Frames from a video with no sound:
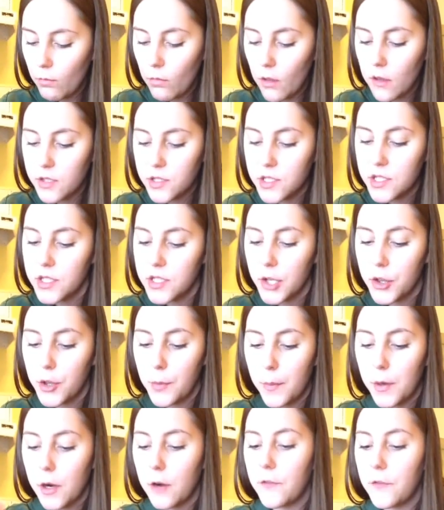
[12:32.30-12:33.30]
This is like the
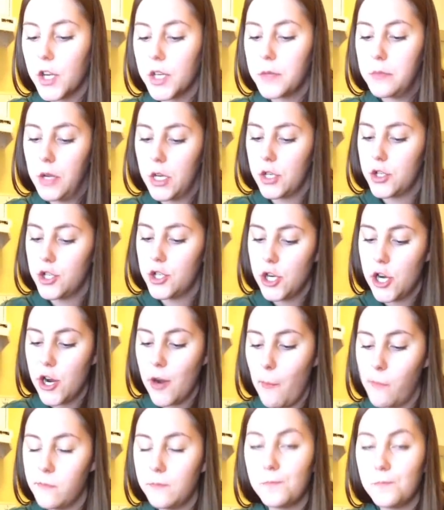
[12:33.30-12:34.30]
perfect
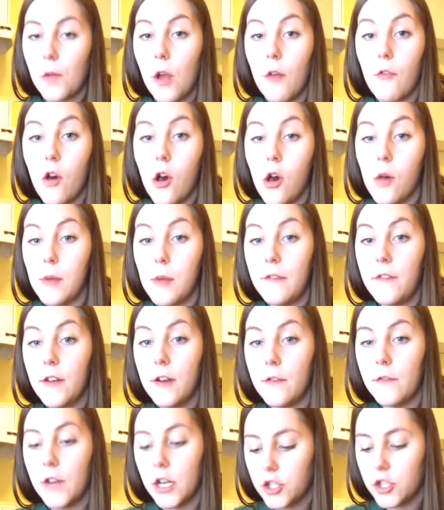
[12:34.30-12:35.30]
mixture of all my
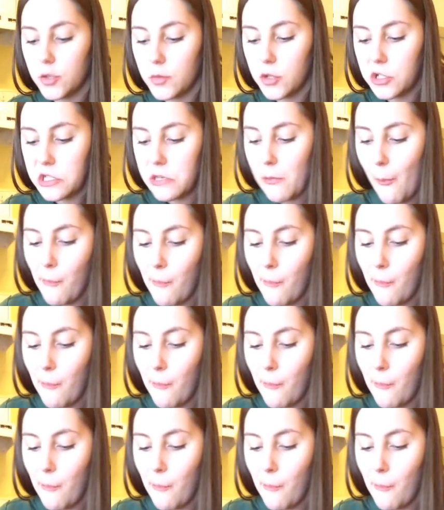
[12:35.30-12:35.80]
favorite vegetables.